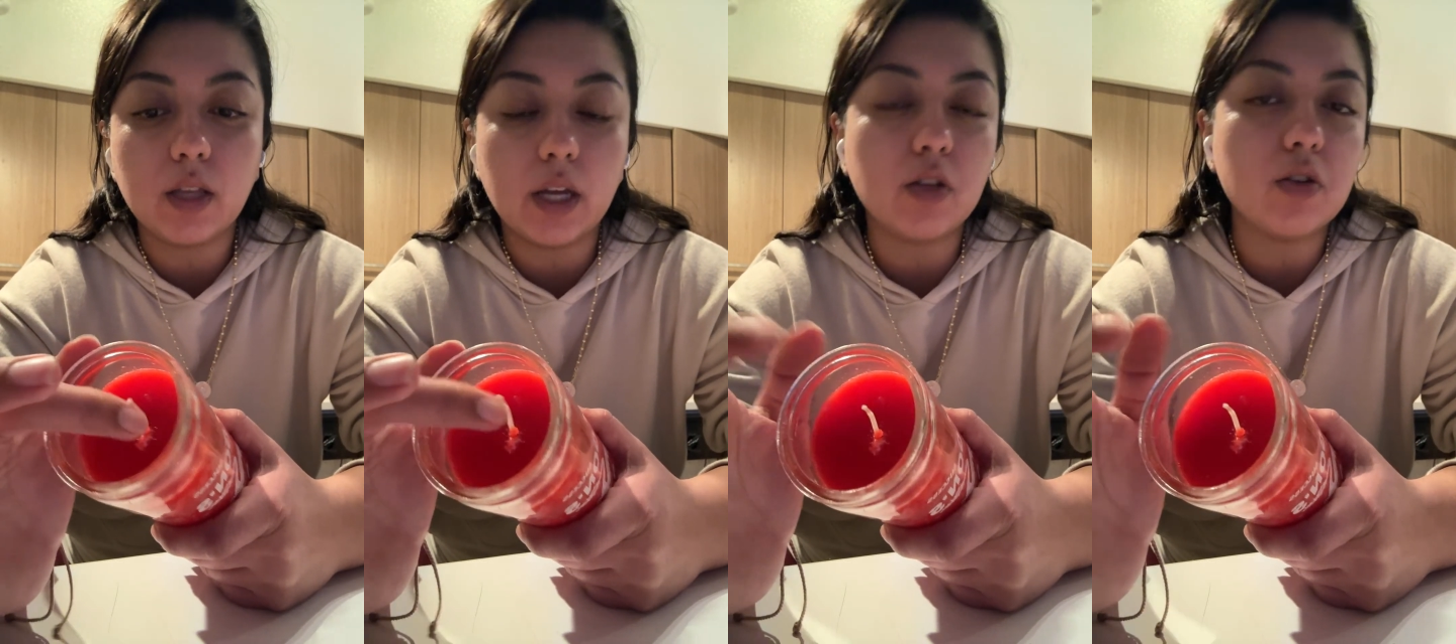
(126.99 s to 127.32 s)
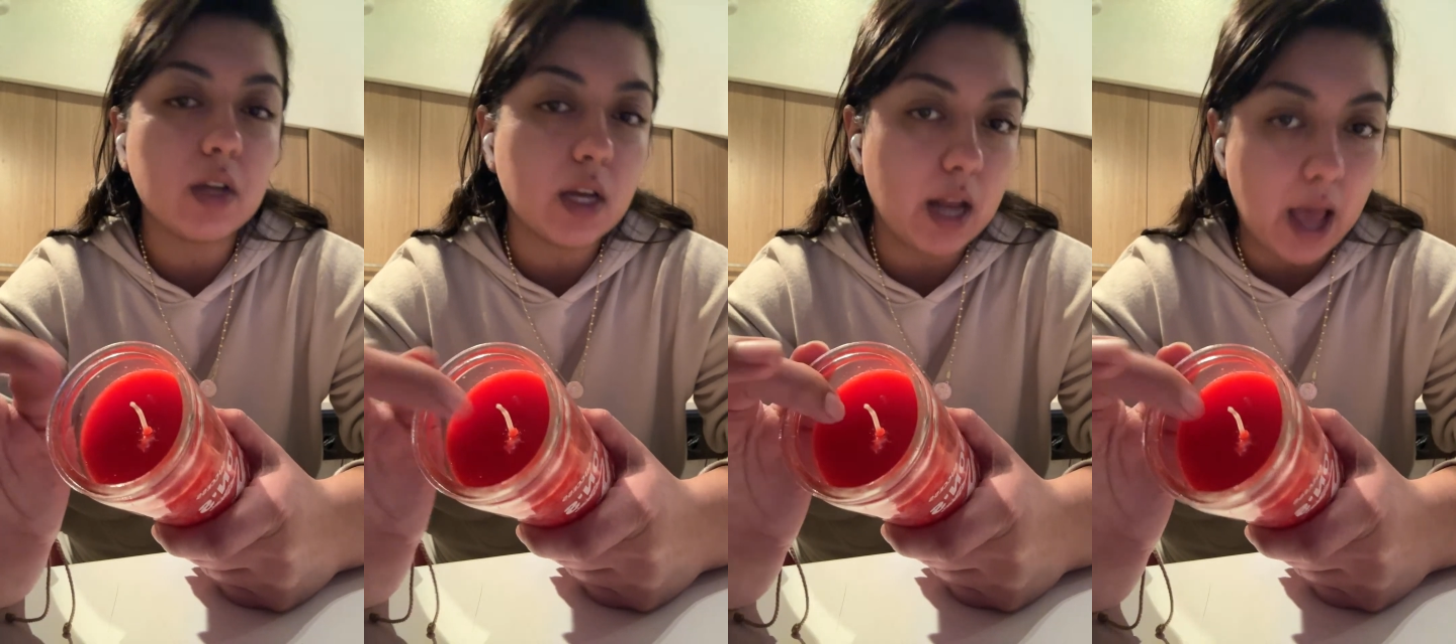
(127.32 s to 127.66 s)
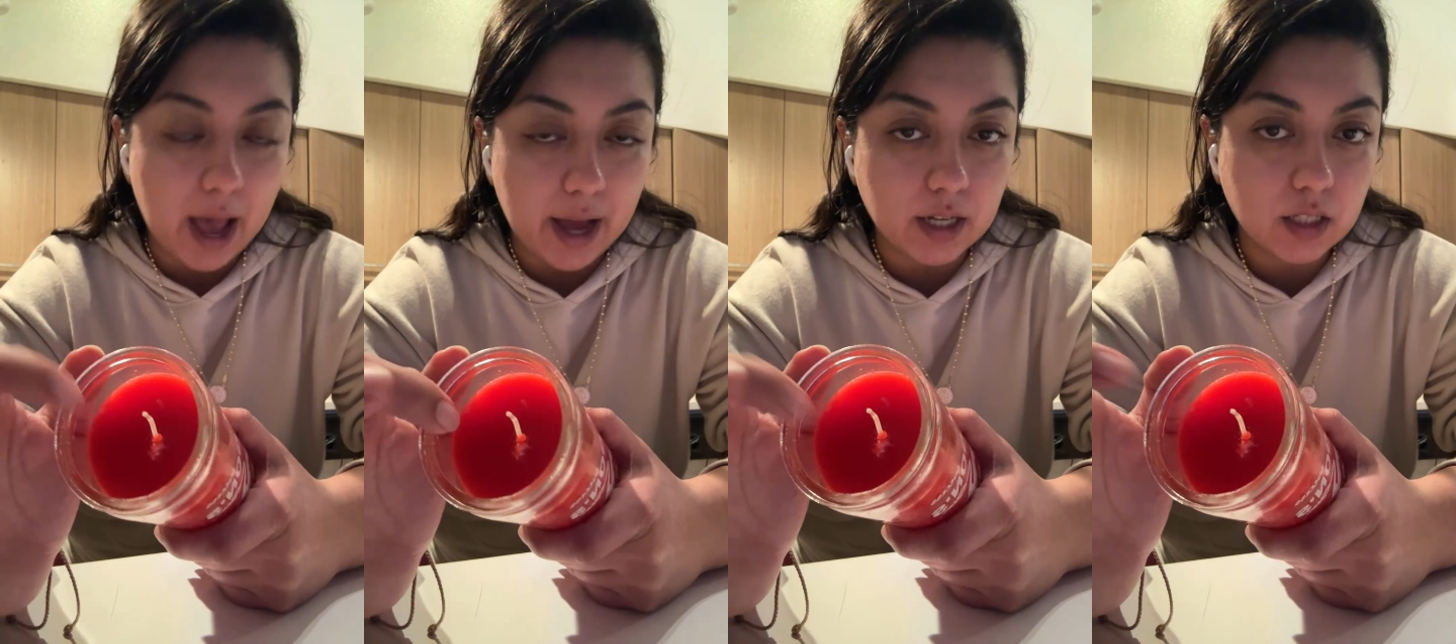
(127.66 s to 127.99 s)
then you could
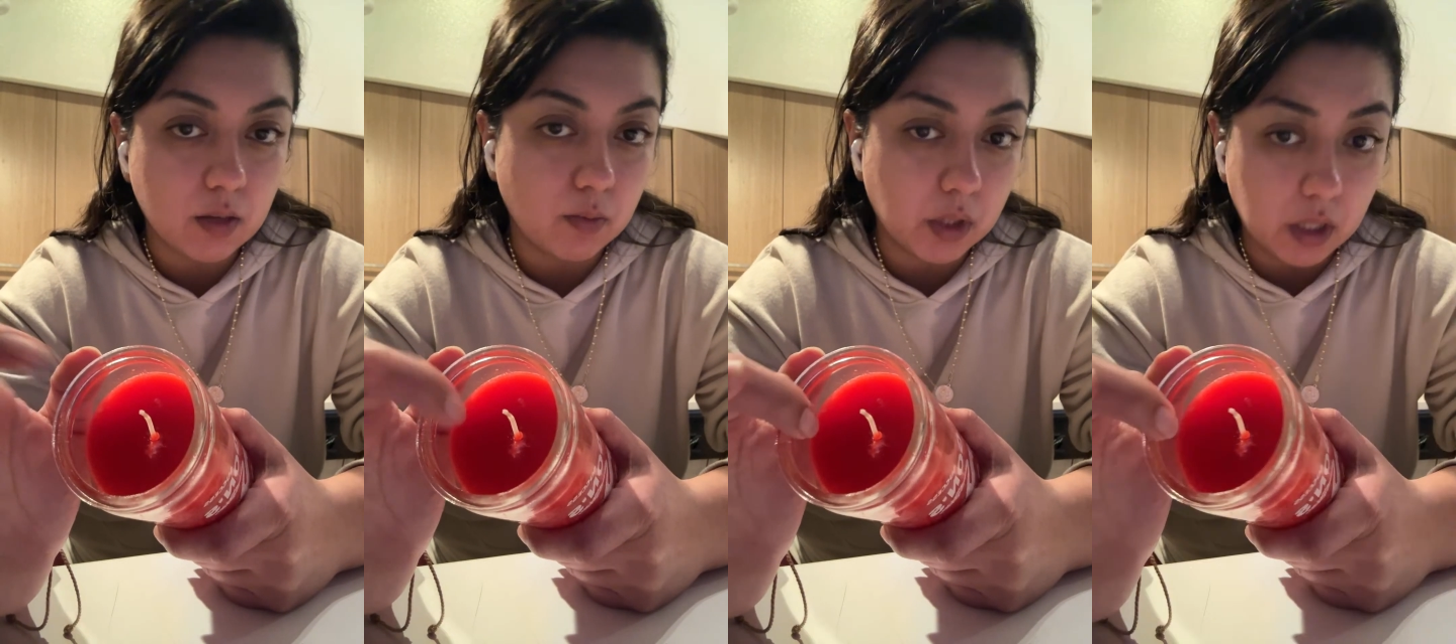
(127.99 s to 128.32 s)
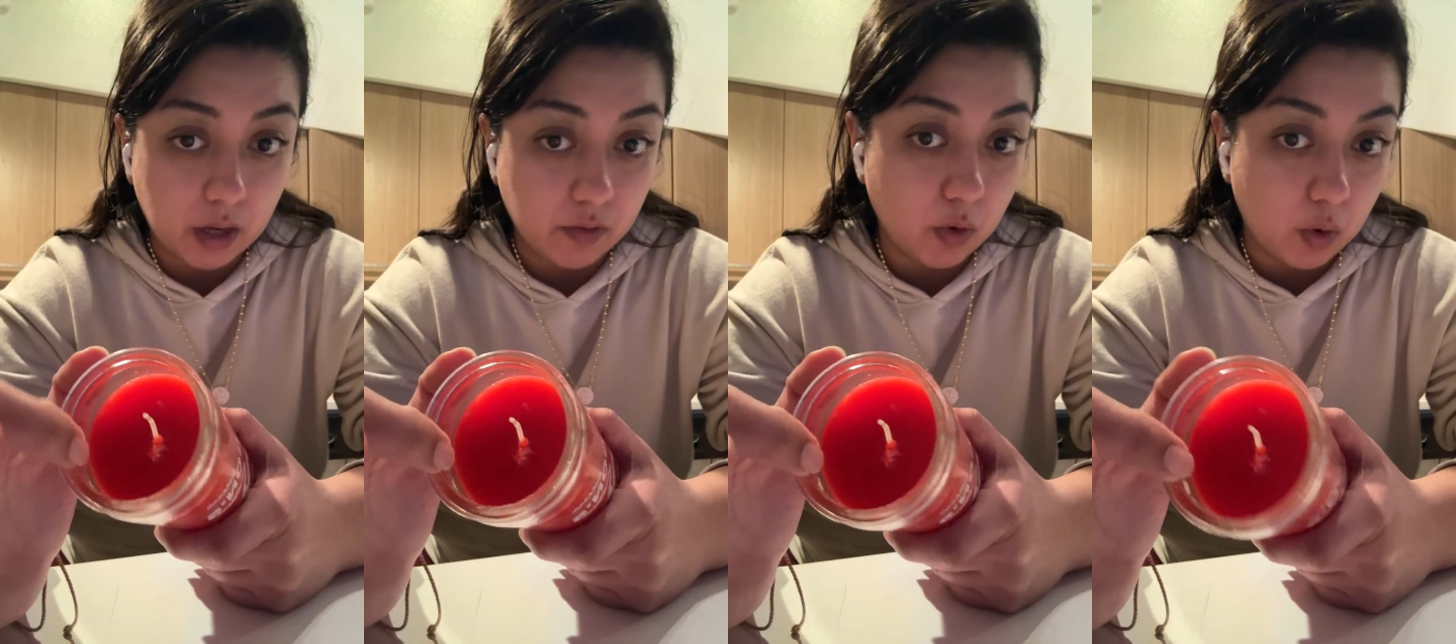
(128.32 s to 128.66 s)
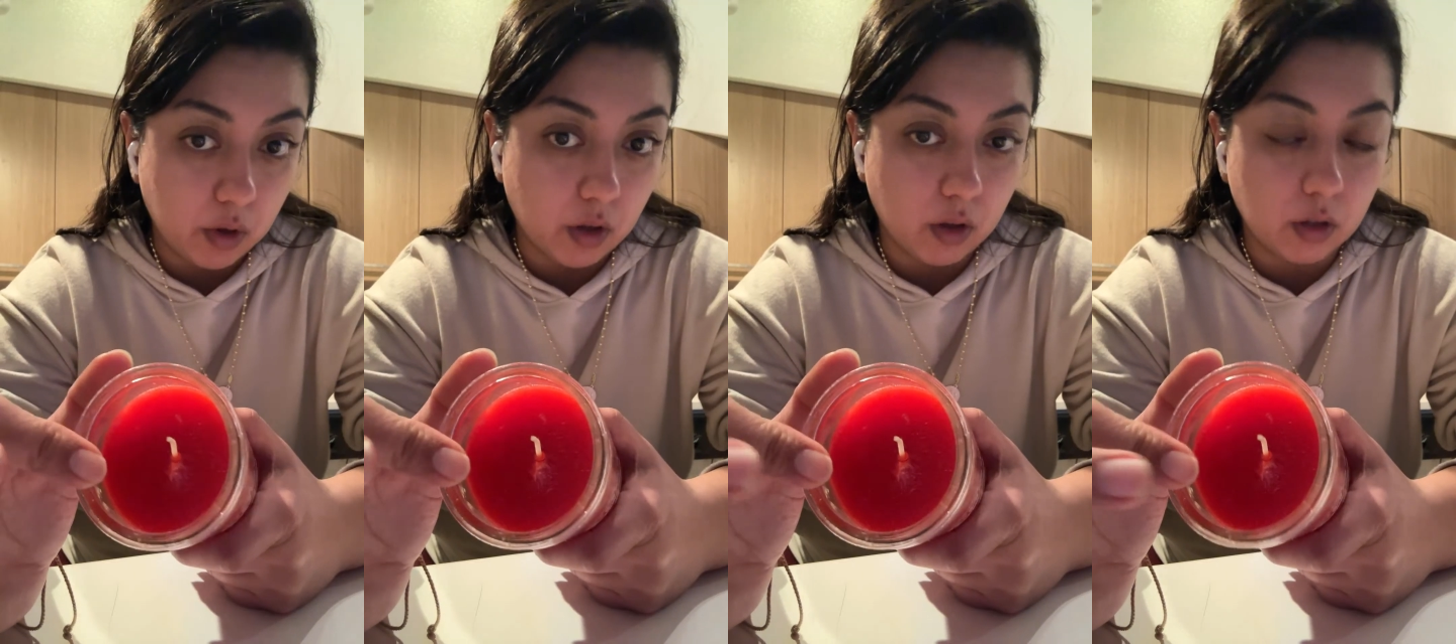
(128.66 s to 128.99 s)
add some love
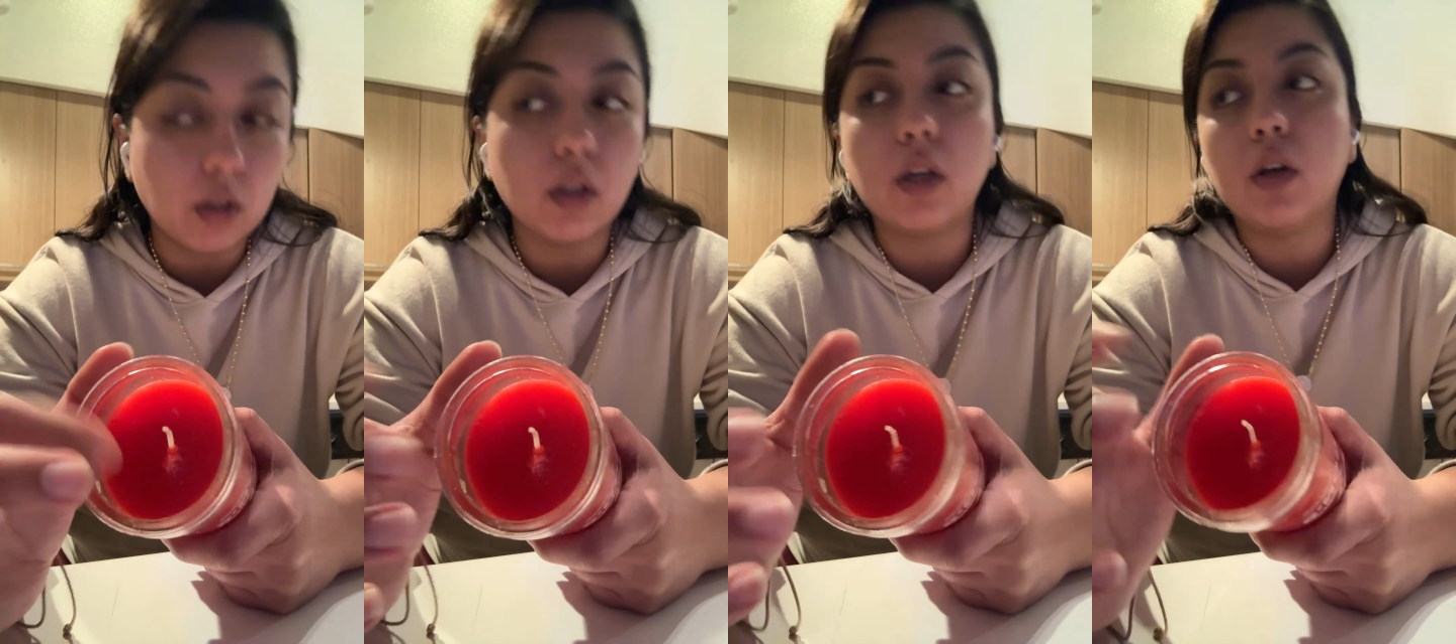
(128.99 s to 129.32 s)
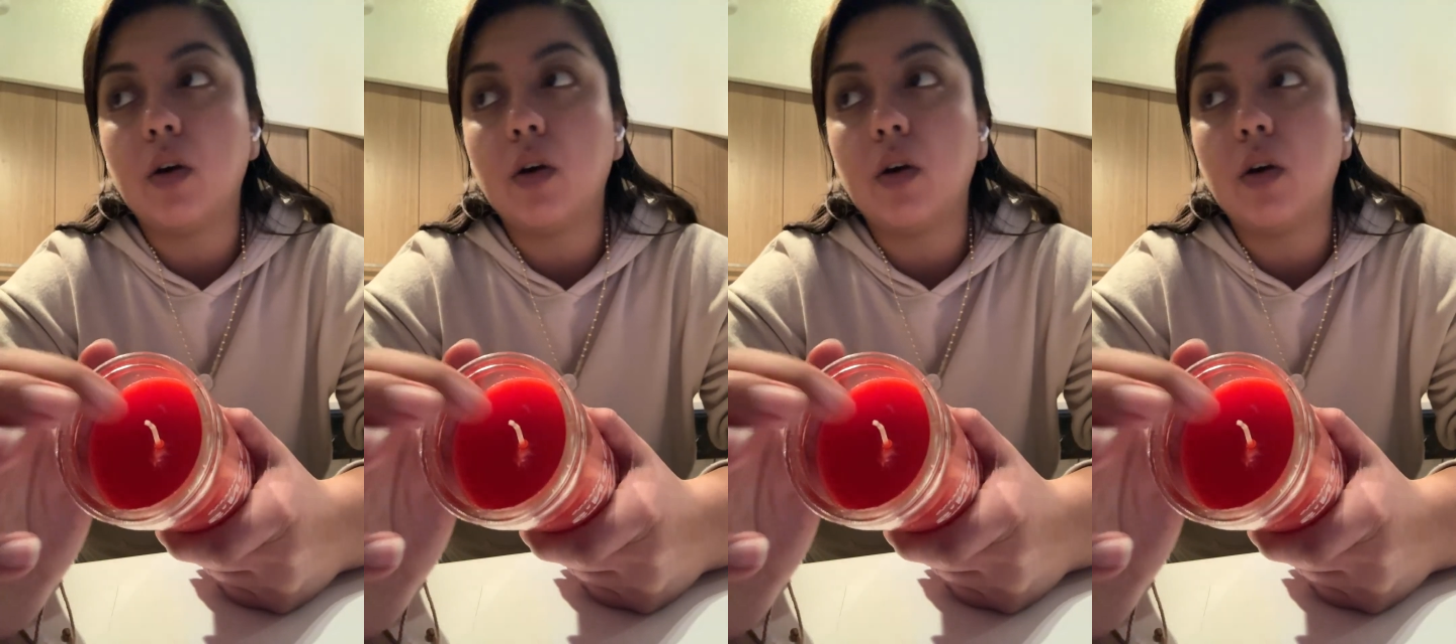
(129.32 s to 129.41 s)
oil